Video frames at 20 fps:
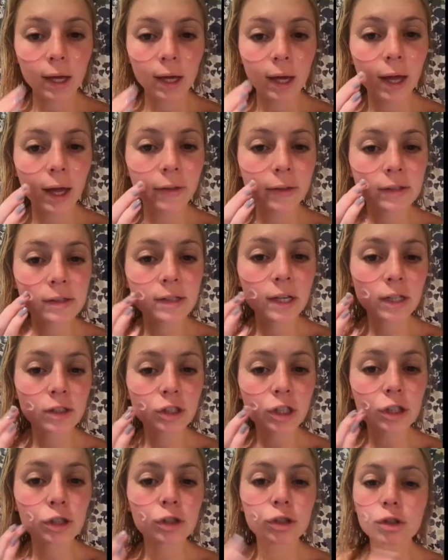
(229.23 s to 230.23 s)
This is
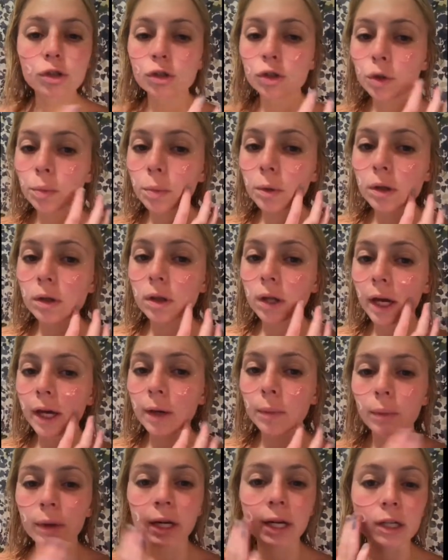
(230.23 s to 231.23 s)
actually a super
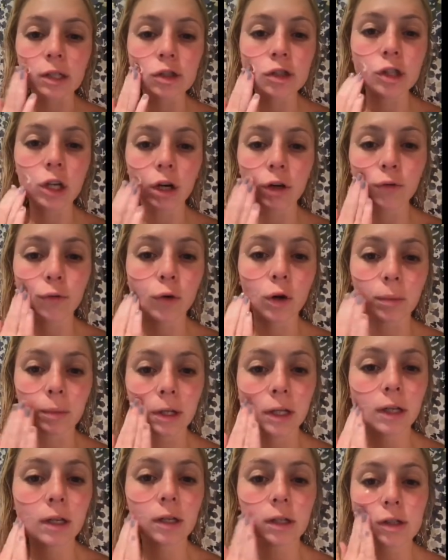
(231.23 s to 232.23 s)
lightweight gel
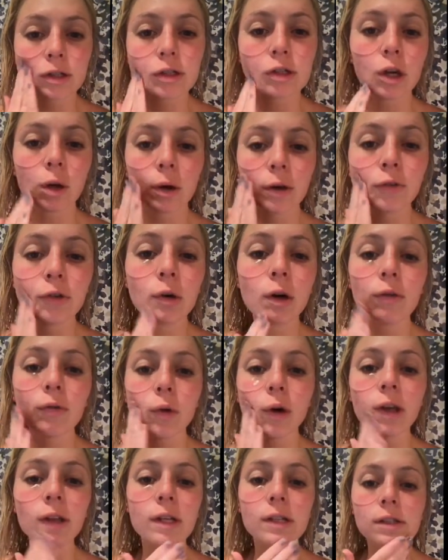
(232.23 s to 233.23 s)
formula, so if you have
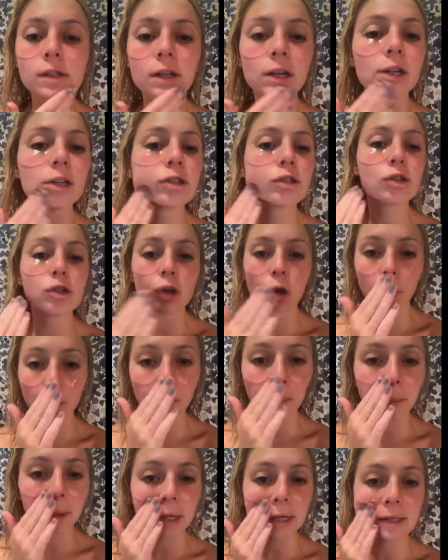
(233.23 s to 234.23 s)
oily skin,
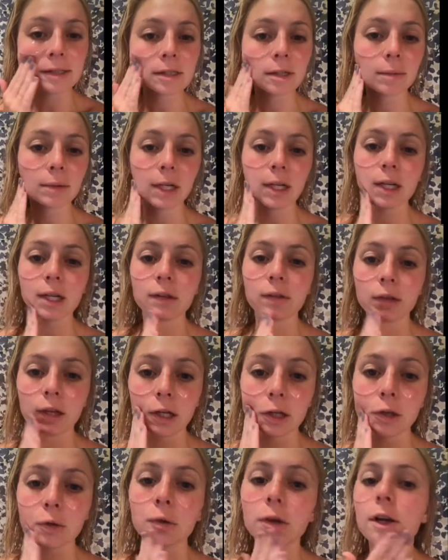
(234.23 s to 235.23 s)
don't be intimidated and
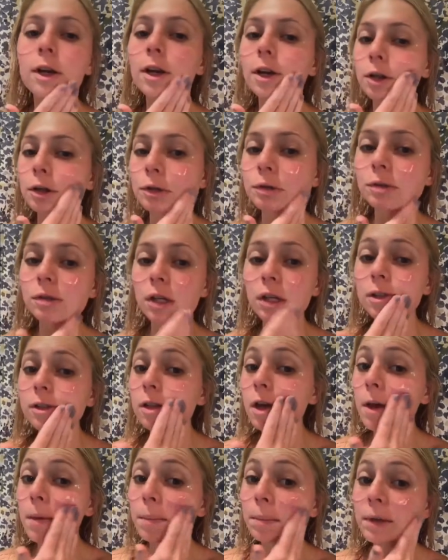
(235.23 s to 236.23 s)
think you can't use
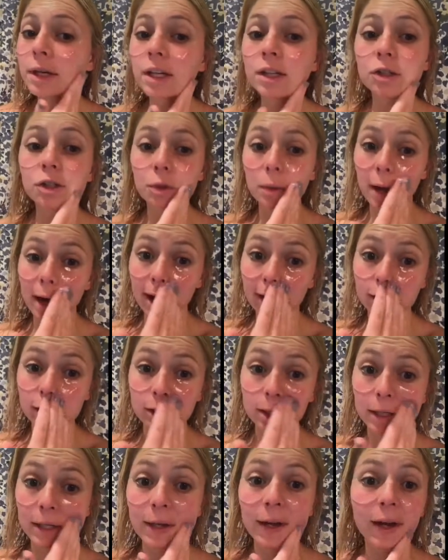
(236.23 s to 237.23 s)
this because you
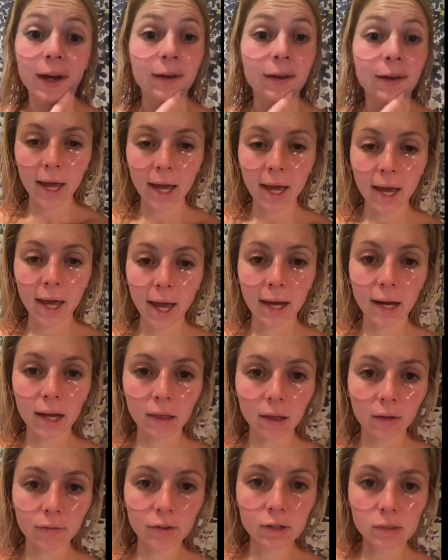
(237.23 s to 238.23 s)
actually can. I
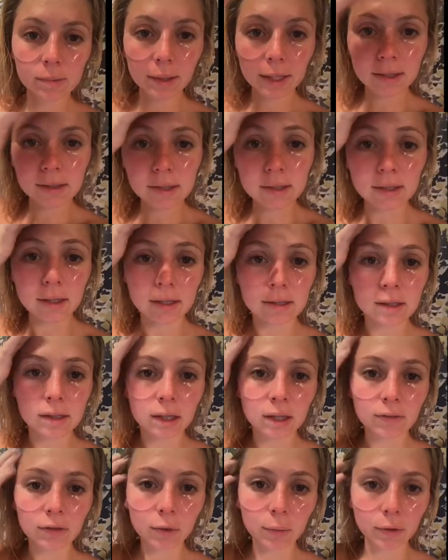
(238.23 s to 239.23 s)
love this because it doesn't
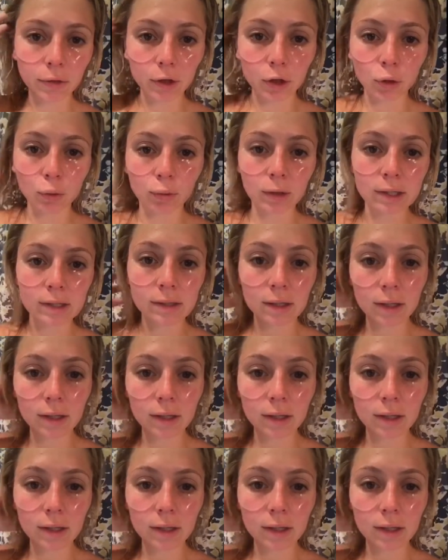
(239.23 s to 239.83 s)
leave you with a greasy